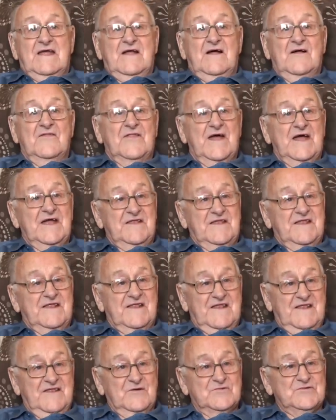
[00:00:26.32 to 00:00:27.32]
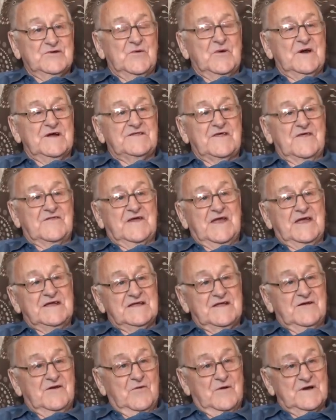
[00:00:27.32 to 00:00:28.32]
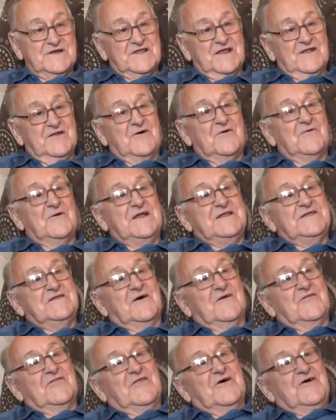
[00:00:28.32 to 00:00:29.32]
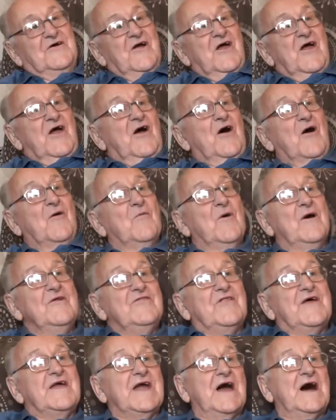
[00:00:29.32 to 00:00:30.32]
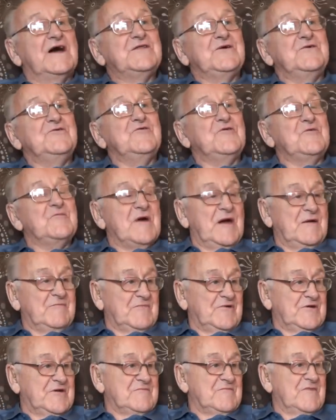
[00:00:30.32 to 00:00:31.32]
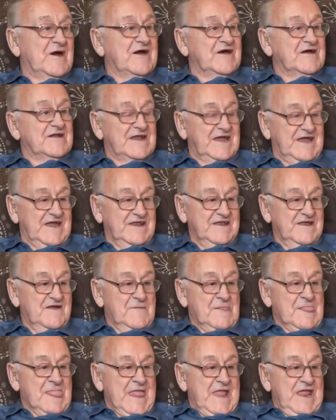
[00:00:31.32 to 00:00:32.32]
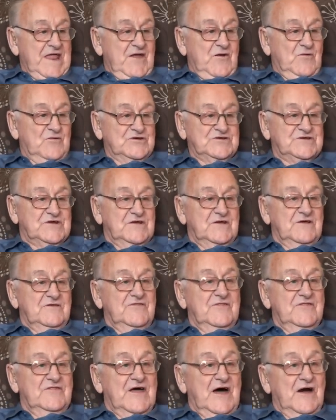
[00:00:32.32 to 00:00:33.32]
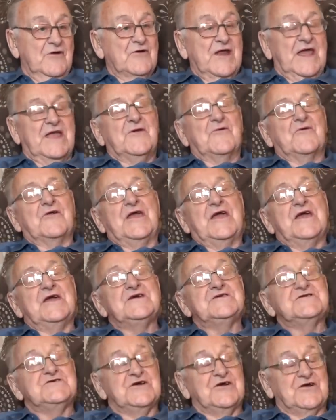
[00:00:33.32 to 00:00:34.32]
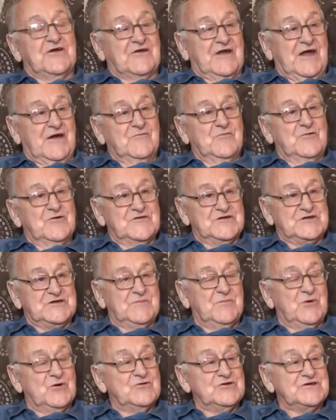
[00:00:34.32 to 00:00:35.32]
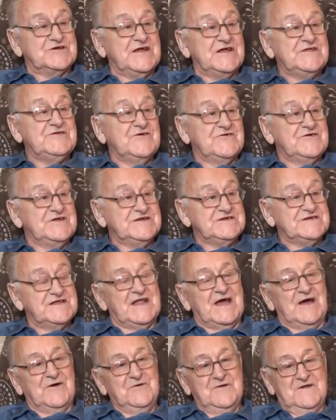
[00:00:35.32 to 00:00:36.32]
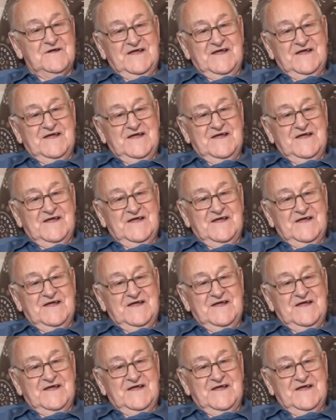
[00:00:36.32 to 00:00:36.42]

And then there was quite a thing, quite a lot went on there. And one thing I do remember in Mark Lane was that recreation ground where the sports centre is now.